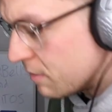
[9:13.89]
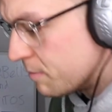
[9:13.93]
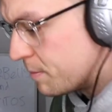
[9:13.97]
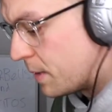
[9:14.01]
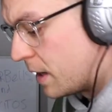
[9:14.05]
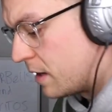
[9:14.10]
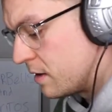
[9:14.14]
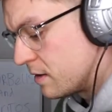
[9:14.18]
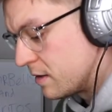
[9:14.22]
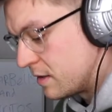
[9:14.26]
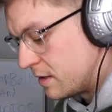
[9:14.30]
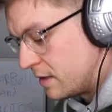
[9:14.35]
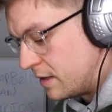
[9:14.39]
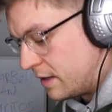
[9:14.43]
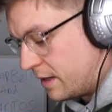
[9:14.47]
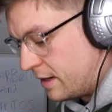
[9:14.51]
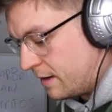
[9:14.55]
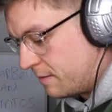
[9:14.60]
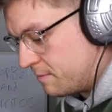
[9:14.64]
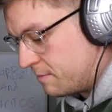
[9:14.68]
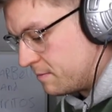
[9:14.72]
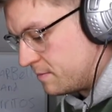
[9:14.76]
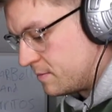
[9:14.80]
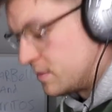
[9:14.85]
But
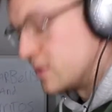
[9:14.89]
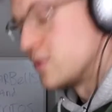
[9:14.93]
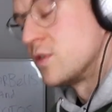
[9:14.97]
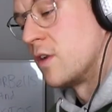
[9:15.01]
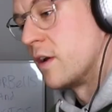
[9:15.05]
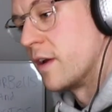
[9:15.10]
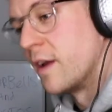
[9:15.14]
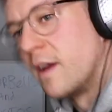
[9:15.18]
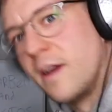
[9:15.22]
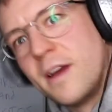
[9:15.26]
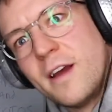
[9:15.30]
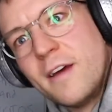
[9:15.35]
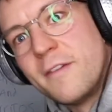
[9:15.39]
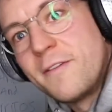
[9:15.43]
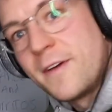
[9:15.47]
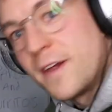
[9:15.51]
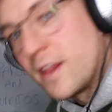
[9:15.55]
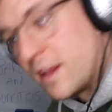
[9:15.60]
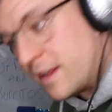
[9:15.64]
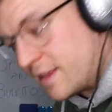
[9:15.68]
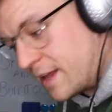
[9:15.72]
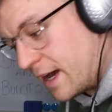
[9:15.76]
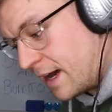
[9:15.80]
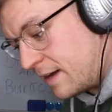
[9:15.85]
um, sorry,
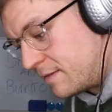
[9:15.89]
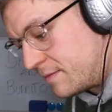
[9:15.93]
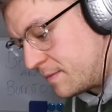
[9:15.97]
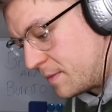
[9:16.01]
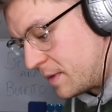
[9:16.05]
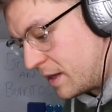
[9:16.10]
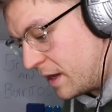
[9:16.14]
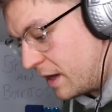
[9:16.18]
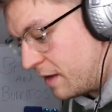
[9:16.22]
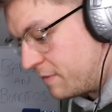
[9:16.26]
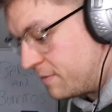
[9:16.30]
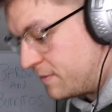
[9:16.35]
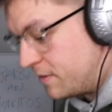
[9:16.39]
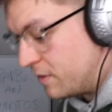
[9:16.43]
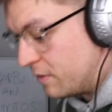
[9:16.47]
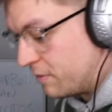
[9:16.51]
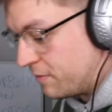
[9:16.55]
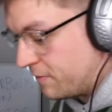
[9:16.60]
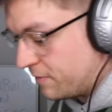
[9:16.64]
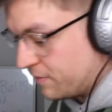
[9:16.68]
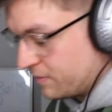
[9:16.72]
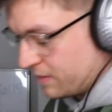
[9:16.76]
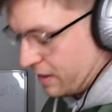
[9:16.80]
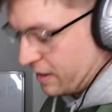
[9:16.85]
failing that, if you
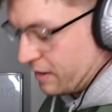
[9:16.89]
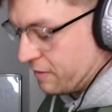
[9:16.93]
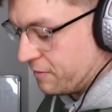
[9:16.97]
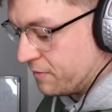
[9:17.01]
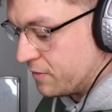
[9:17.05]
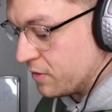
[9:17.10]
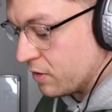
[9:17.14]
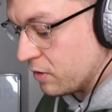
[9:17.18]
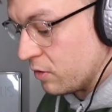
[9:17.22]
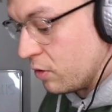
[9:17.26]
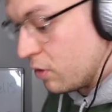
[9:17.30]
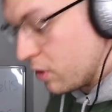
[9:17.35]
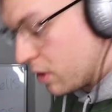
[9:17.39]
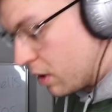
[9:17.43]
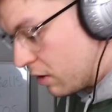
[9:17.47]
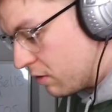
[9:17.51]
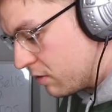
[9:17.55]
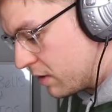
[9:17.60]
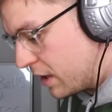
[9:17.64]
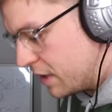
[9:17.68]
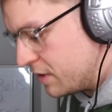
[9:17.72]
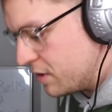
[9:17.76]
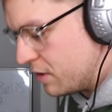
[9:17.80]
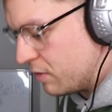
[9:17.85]
if you're
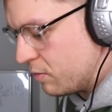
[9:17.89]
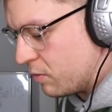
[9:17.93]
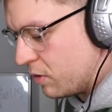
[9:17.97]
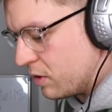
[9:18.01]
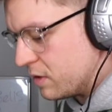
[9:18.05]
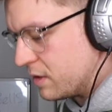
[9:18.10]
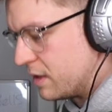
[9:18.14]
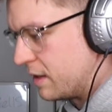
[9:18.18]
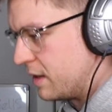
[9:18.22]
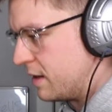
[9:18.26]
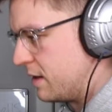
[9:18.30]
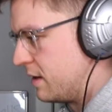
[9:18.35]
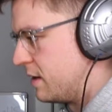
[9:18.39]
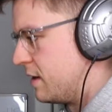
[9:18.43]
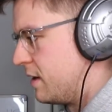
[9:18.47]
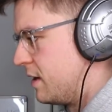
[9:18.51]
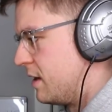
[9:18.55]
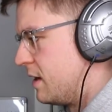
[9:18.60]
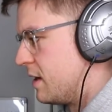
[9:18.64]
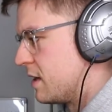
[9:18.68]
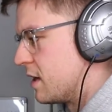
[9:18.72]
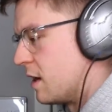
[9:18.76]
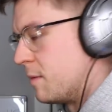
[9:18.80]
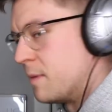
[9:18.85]
local and you want to
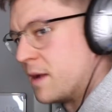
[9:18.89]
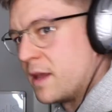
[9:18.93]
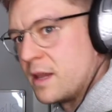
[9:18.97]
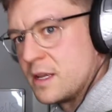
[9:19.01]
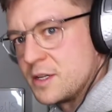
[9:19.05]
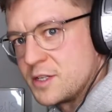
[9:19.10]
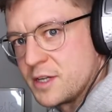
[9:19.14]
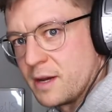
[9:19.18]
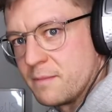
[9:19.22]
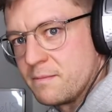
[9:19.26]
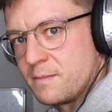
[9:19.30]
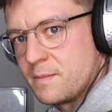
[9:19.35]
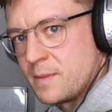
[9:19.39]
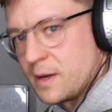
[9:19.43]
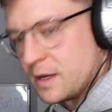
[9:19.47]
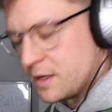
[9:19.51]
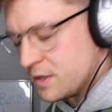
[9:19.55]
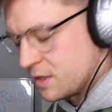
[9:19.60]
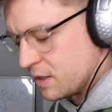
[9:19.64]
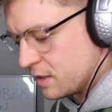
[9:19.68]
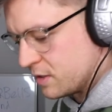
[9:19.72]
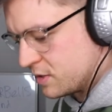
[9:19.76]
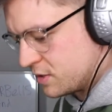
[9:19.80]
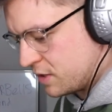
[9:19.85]
come into the gym
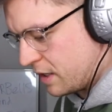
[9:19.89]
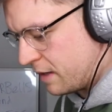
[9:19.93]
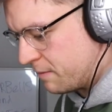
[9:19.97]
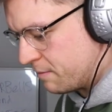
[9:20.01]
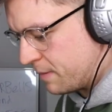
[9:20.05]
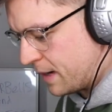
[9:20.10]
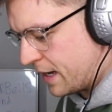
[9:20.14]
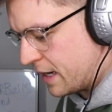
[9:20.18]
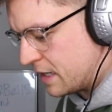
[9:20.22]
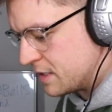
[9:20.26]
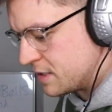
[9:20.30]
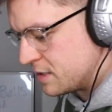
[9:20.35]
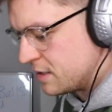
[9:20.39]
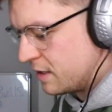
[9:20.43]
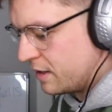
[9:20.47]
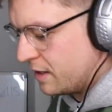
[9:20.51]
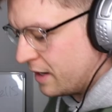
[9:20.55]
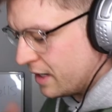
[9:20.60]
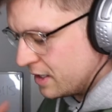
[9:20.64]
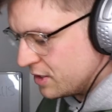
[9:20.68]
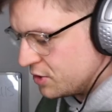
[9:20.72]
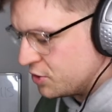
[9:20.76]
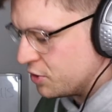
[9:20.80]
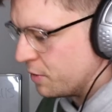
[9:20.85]
and you're embarrassed,
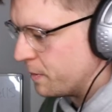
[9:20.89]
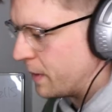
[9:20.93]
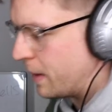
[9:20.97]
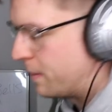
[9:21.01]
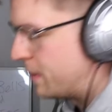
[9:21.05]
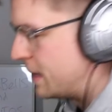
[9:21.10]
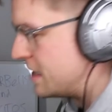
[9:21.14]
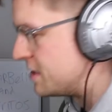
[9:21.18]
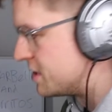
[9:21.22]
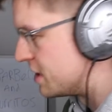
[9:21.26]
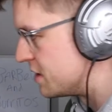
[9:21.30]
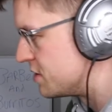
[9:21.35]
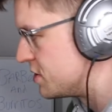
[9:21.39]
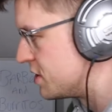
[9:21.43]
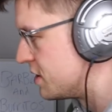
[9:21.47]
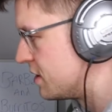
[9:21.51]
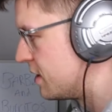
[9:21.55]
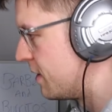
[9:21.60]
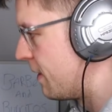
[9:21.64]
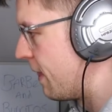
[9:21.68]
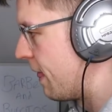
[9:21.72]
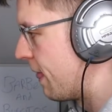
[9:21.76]
shoot me a message.